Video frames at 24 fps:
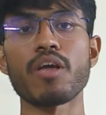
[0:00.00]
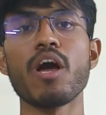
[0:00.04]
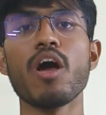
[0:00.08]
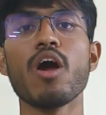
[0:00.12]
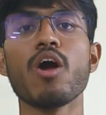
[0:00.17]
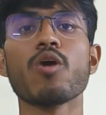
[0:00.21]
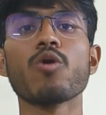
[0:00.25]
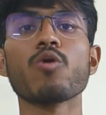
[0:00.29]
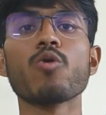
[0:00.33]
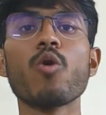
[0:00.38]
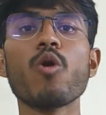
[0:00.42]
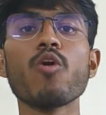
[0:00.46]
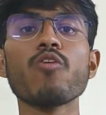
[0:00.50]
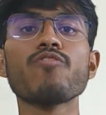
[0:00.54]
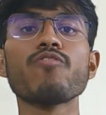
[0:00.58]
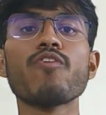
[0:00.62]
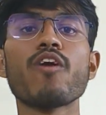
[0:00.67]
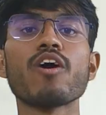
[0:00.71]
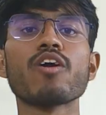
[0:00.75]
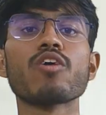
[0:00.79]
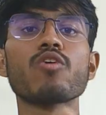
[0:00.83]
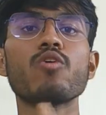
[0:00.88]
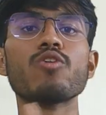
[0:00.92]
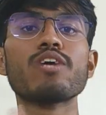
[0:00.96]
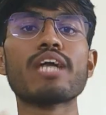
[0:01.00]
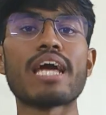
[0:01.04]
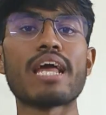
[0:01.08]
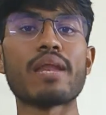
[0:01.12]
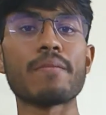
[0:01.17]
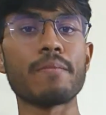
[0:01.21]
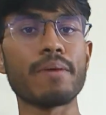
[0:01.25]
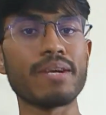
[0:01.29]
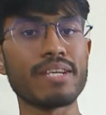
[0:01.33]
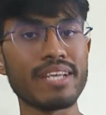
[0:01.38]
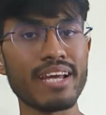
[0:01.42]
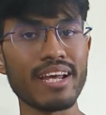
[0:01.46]
Go for good
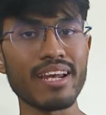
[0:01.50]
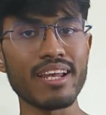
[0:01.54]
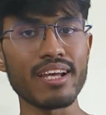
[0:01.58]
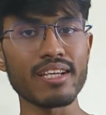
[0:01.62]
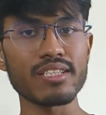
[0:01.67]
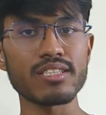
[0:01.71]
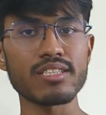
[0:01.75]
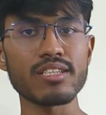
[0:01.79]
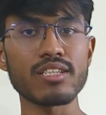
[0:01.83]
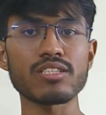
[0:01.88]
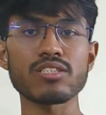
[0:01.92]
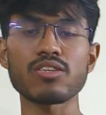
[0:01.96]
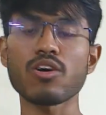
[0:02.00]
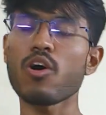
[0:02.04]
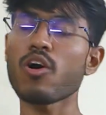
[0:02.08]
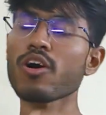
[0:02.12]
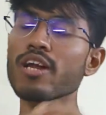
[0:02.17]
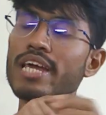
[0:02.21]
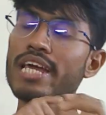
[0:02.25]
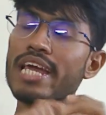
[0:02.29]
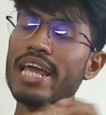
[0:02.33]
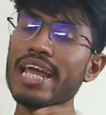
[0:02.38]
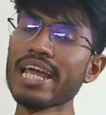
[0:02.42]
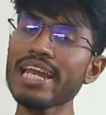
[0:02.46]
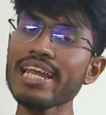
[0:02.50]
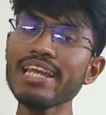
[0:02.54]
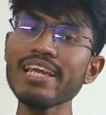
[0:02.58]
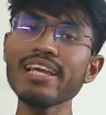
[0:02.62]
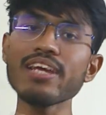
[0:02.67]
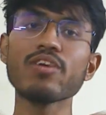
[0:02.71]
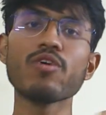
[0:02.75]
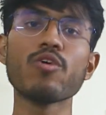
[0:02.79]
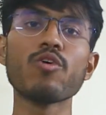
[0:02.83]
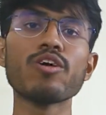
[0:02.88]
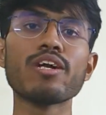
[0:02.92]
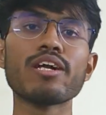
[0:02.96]
NPTEL lectures or any
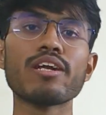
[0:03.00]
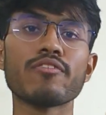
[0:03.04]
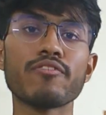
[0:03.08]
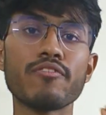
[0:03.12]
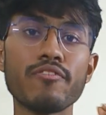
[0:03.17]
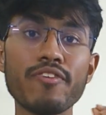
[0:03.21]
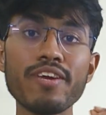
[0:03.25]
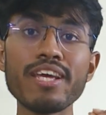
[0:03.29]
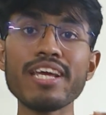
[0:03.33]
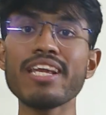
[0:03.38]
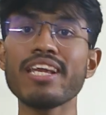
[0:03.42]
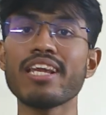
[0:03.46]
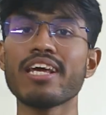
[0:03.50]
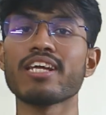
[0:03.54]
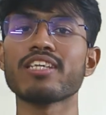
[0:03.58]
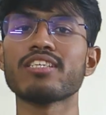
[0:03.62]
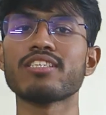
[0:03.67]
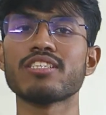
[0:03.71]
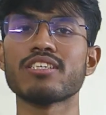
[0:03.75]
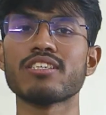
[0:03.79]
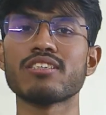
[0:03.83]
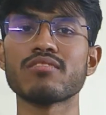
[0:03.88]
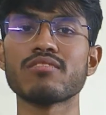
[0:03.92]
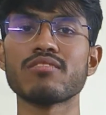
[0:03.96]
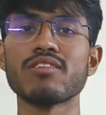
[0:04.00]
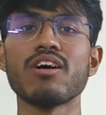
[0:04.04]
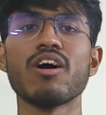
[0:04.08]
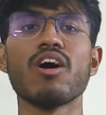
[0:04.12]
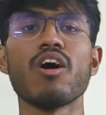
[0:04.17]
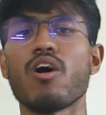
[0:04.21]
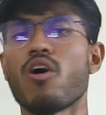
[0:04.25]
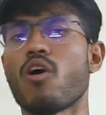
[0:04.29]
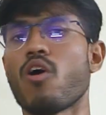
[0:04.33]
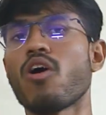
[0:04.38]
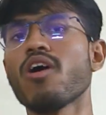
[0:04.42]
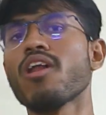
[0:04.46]
good free lecture.
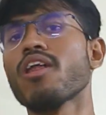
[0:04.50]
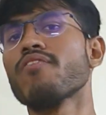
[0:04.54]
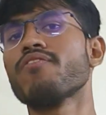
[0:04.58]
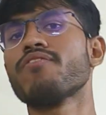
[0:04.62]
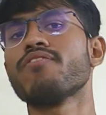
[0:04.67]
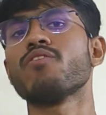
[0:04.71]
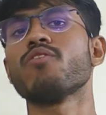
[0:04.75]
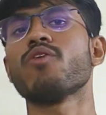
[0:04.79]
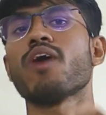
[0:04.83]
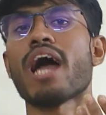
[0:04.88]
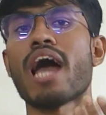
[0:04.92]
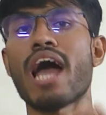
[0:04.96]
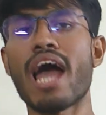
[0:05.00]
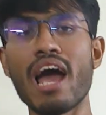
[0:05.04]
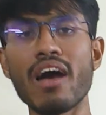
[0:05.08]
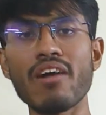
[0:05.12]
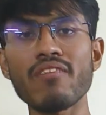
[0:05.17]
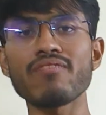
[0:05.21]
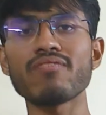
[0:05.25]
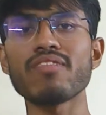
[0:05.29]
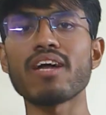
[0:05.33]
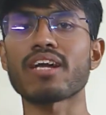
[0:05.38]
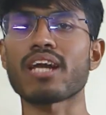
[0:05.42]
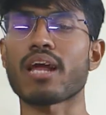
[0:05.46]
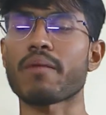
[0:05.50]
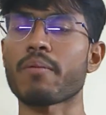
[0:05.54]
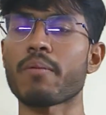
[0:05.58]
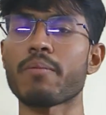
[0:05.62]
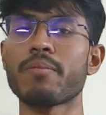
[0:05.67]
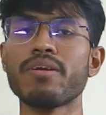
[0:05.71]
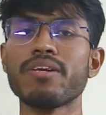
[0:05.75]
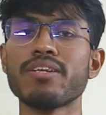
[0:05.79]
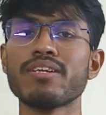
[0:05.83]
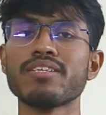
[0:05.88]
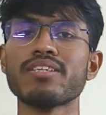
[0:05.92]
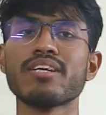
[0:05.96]
Or if you have that
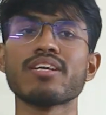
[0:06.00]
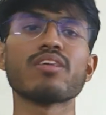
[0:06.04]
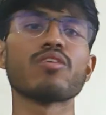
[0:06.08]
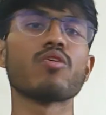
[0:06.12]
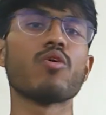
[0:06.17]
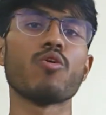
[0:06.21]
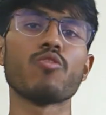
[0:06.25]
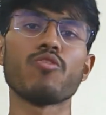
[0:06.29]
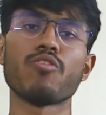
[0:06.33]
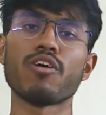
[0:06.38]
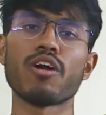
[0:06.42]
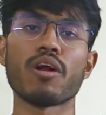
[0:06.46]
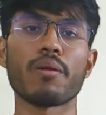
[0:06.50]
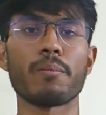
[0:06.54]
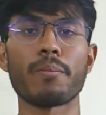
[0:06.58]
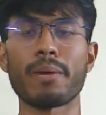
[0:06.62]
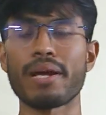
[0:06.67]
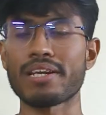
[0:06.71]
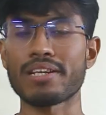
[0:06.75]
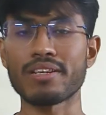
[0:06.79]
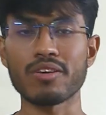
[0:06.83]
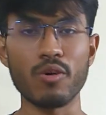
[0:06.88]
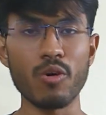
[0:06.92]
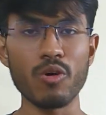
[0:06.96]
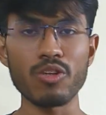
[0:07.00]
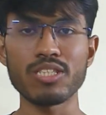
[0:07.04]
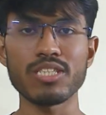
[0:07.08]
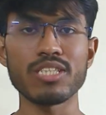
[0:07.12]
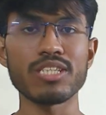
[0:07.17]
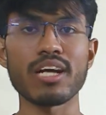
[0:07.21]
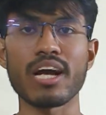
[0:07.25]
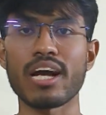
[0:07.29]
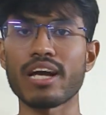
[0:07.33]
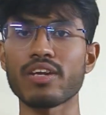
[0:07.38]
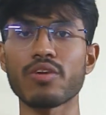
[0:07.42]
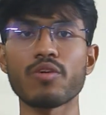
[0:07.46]
capability, then go for a paid coaching. I
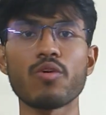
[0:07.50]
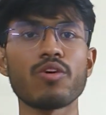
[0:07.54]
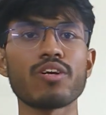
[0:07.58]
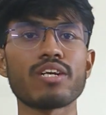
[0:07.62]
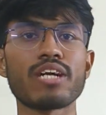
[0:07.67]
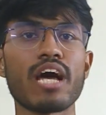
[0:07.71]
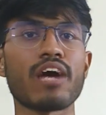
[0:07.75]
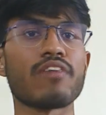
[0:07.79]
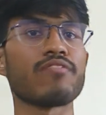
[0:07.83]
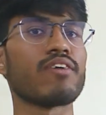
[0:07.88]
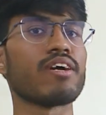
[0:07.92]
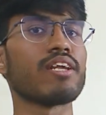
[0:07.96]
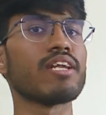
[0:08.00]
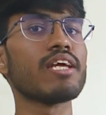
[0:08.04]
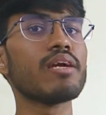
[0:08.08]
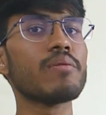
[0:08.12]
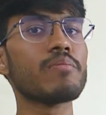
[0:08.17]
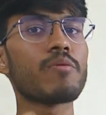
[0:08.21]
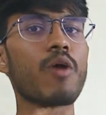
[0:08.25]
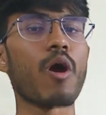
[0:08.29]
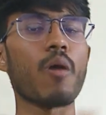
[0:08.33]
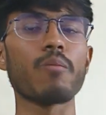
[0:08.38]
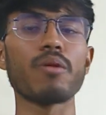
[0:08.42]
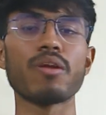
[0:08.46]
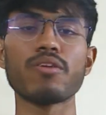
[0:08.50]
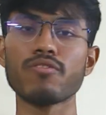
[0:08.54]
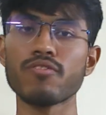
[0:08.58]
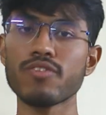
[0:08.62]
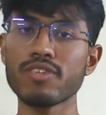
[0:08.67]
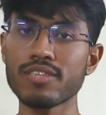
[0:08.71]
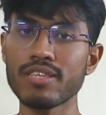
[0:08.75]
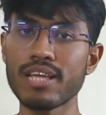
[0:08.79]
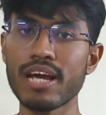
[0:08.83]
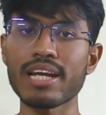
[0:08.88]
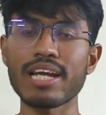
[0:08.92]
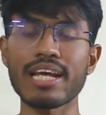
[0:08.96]
don't have any problem with
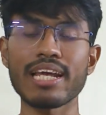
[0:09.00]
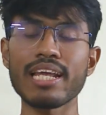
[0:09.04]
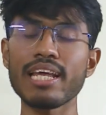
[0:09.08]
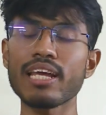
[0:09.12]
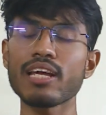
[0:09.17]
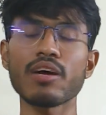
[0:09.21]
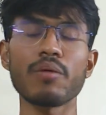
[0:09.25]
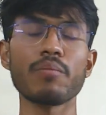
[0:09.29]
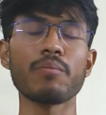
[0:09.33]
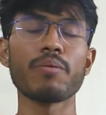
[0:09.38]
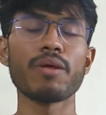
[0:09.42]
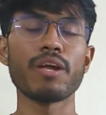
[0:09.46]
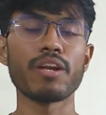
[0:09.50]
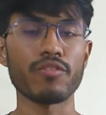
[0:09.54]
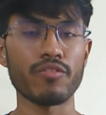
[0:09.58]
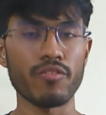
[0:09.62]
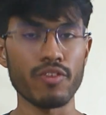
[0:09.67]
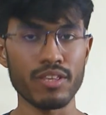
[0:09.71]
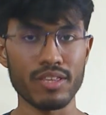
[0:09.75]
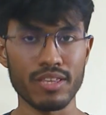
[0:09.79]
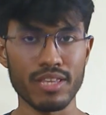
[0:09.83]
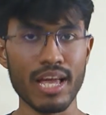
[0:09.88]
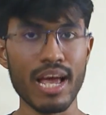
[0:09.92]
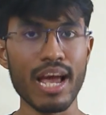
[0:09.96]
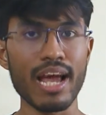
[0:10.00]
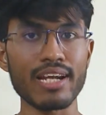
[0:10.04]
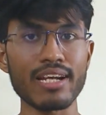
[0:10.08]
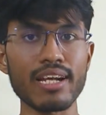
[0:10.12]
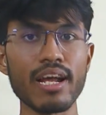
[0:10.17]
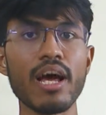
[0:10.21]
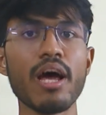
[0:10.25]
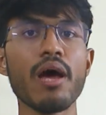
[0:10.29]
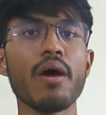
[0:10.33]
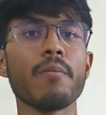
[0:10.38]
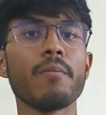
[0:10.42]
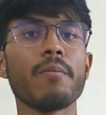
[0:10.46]
that, any complaint with that.
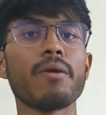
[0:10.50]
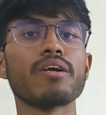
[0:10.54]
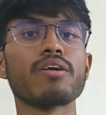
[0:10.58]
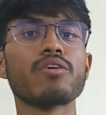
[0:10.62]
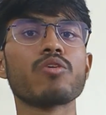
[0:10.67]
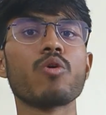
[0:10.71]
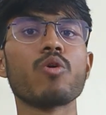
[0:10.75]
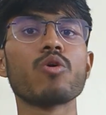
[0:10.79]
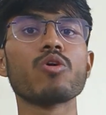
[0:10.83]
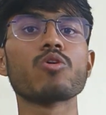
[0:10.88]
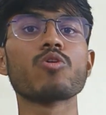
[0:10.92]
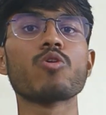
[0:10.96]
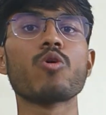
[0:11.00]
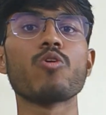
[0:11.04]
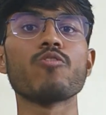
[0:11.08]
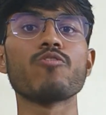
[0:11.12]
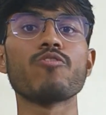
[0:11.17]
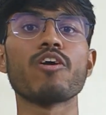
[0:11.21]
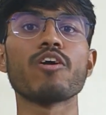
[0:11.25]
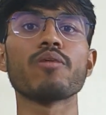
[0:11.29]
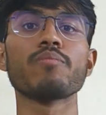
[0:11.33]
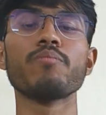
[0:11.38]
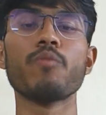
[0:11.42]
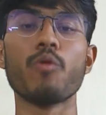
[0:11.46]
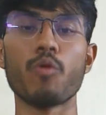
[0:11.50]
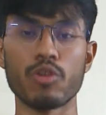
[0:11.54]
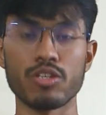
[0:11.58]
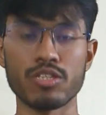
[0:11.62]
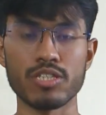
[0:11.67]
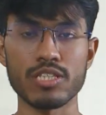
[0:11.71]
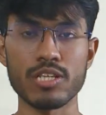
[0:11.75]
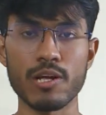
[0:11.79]
But don't go for books.